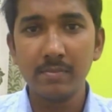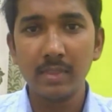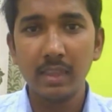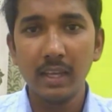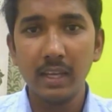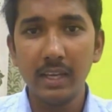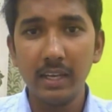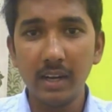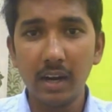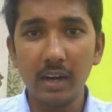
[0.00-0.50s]

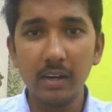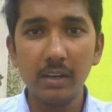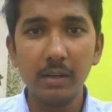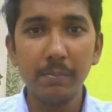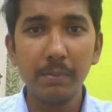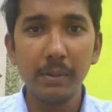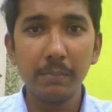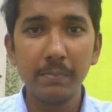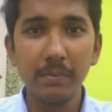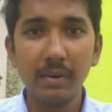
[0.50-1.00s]
In audit
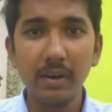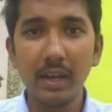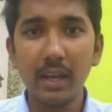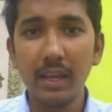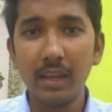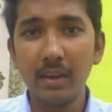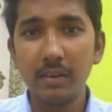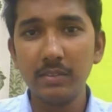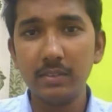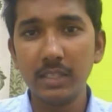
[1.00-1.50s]
paper, I
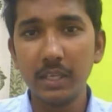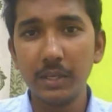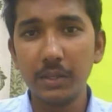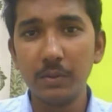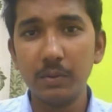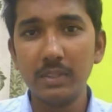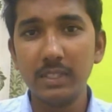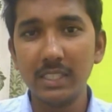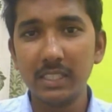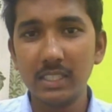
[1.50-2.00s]
have secured
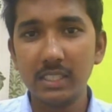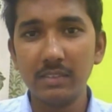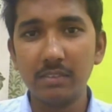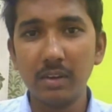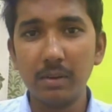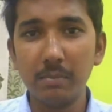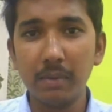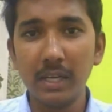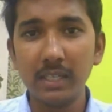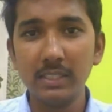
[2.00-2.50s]
61
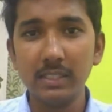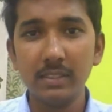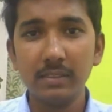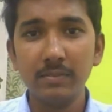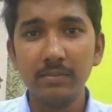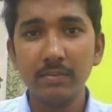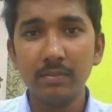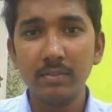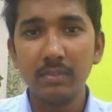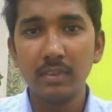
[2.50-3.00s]
marks
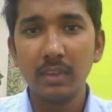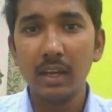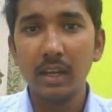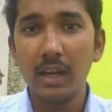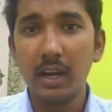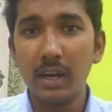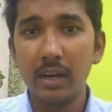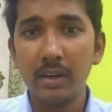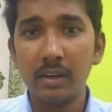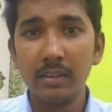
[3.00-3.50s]

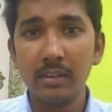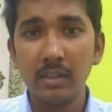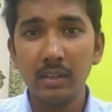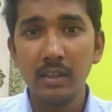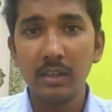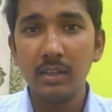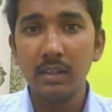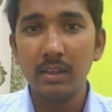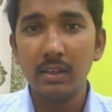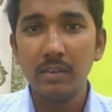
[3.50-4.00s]
and
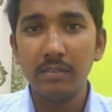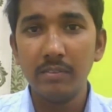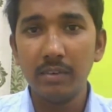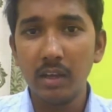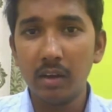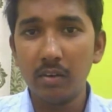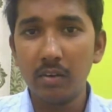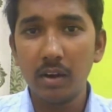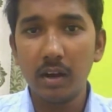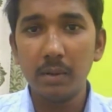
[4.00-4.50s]
we have
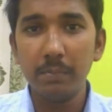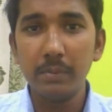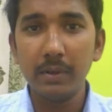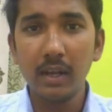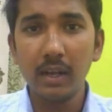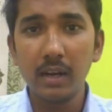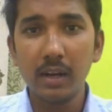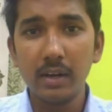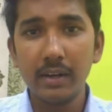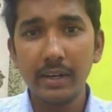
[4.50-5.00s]
not been
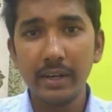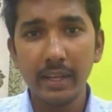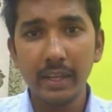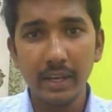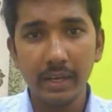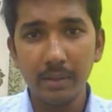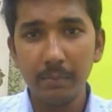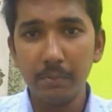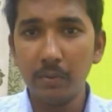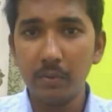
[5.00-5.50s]
allotted any
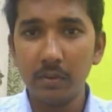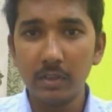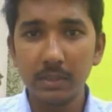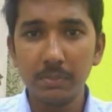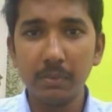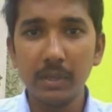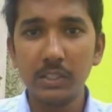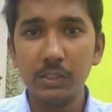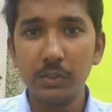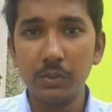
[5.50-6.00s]
bonus
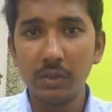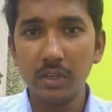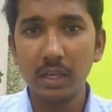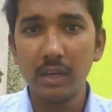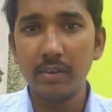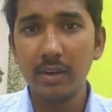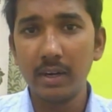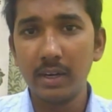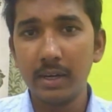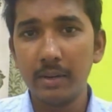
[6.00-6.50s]
marks during our
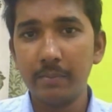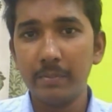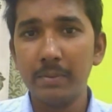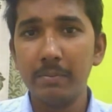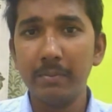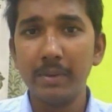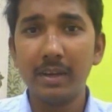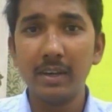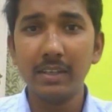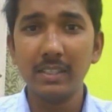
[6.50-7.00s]
attempt
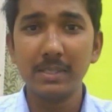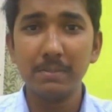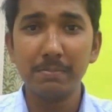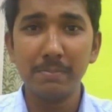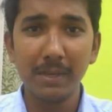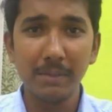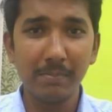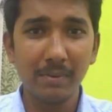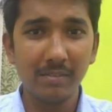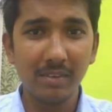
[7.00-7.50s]
because
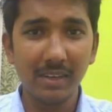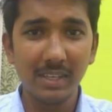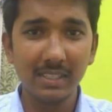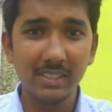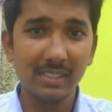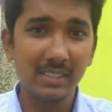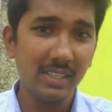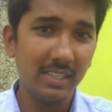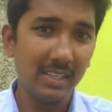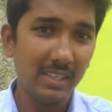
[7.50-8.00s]
paper was
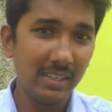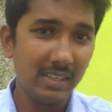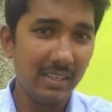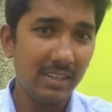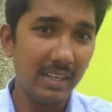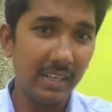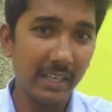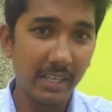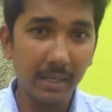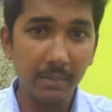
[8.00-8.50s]

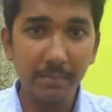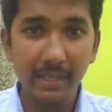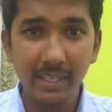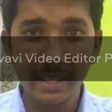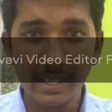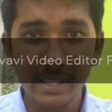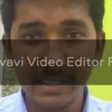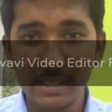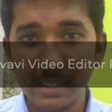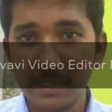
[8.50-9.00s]
little bit
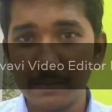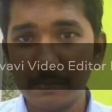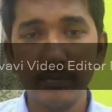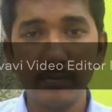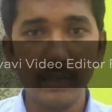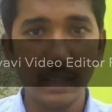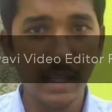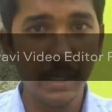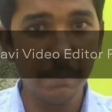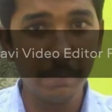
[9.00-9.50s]
easy.
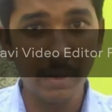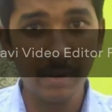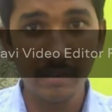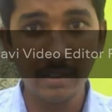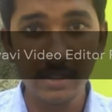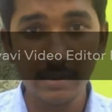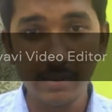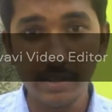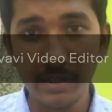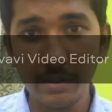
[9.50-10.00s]
In
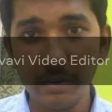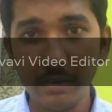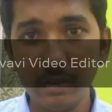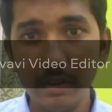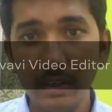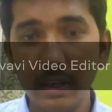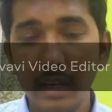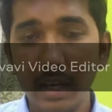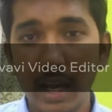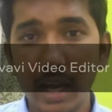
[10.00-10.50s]
previous video,
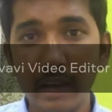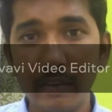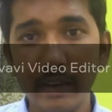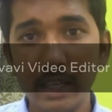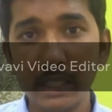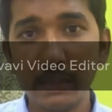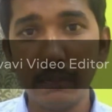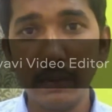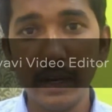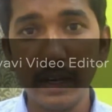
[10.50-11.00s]
I have
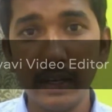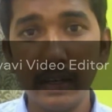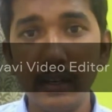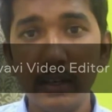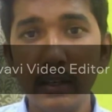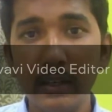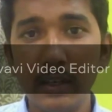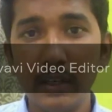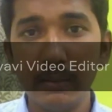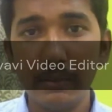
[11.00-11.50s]
explained
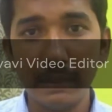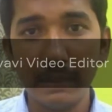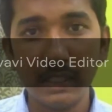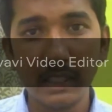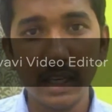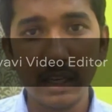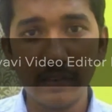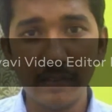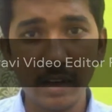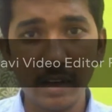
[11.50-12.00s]
my
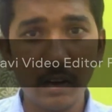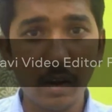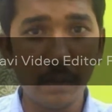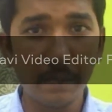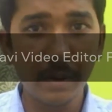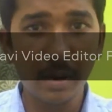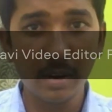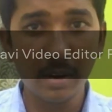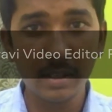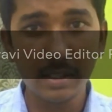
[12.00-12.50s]
certified copy
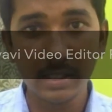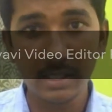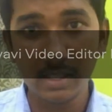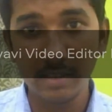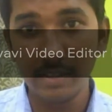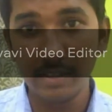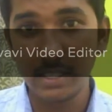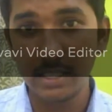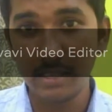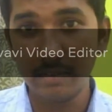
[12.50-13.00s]
analysis of
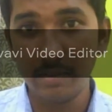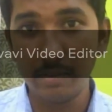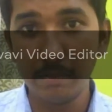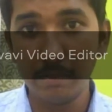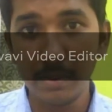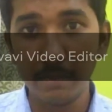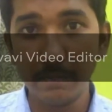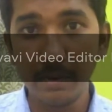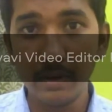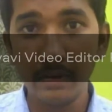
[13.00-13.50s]
SFM
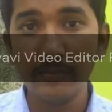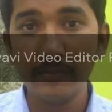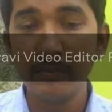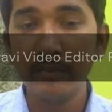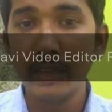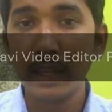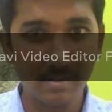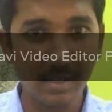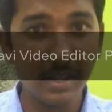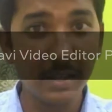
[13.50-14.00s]
paper
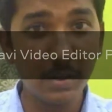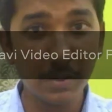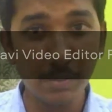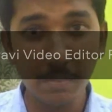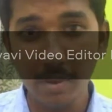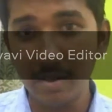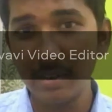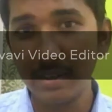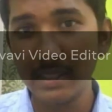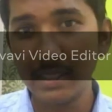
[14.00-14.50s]
and
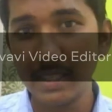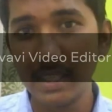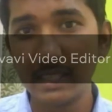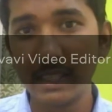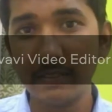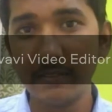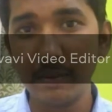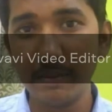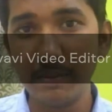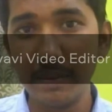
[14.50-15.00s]
tomorrow is
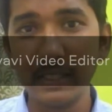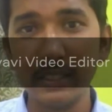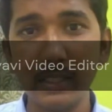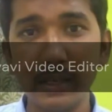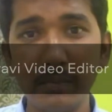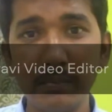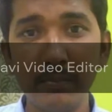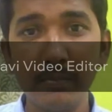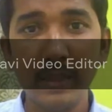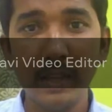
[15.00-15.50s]
SFM
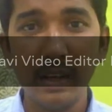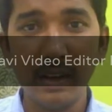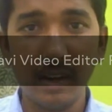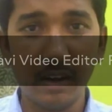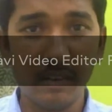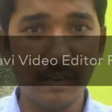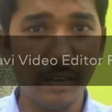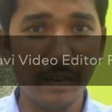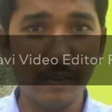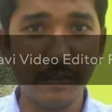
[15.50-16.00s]
exam
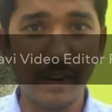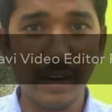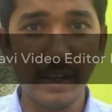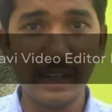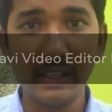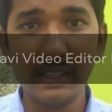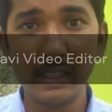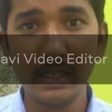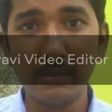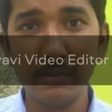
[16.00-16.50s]
of our
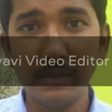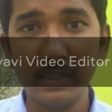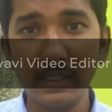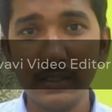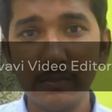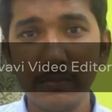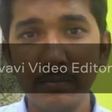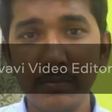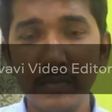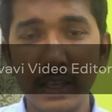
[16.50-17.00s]
final syllabus.
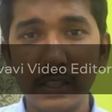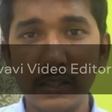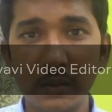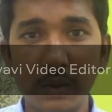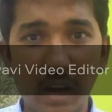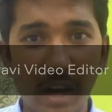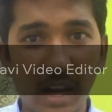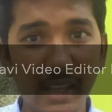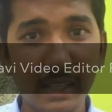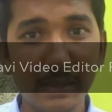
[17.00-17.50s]
So
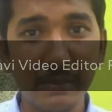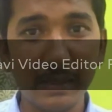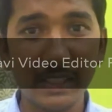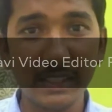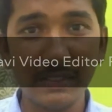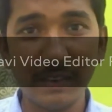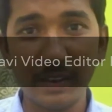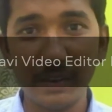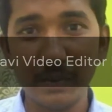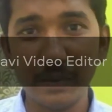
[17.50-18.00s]
all the best
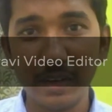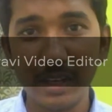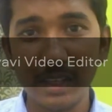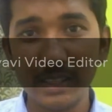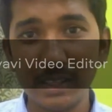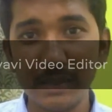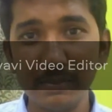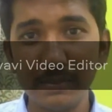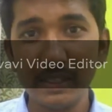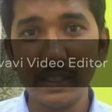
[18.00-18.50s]
for your
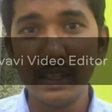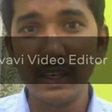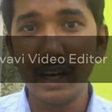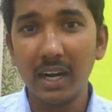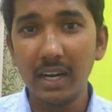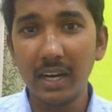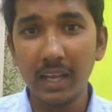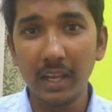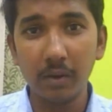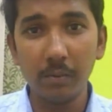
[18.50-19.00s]
exams
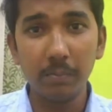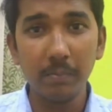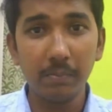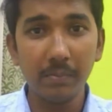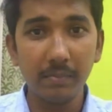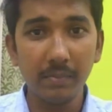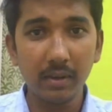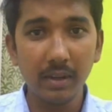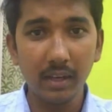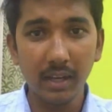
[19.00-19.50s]
and
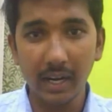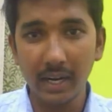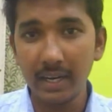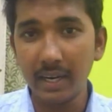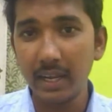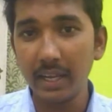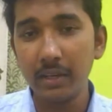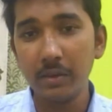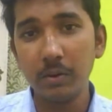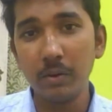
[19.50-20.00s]

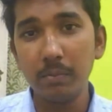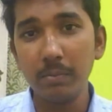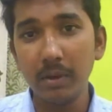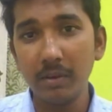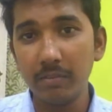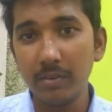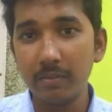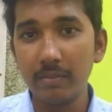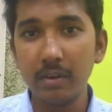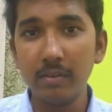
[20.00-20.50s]
I hope
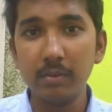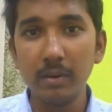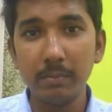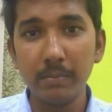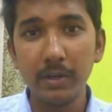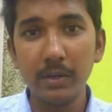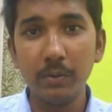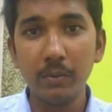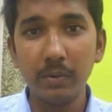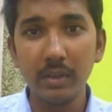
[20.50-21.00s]
everyone will
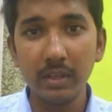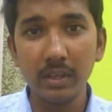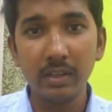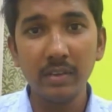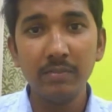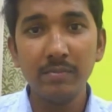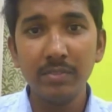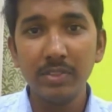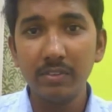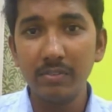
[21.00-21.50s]
be doing
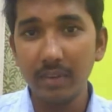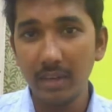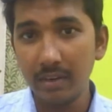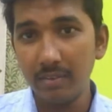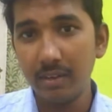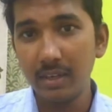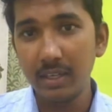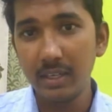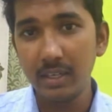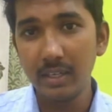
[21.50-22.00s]
very
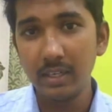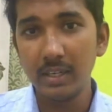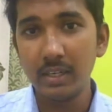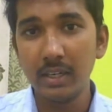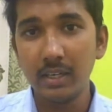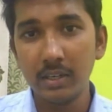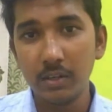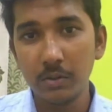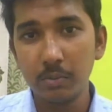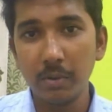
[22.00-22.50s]
well
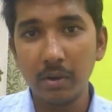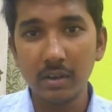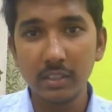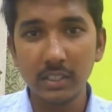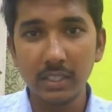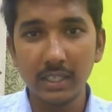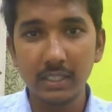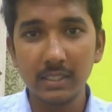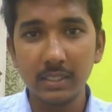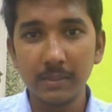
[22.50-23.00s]
in tomorrow's
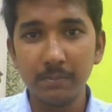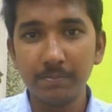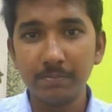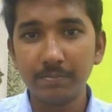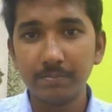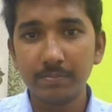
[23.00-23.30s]
exam.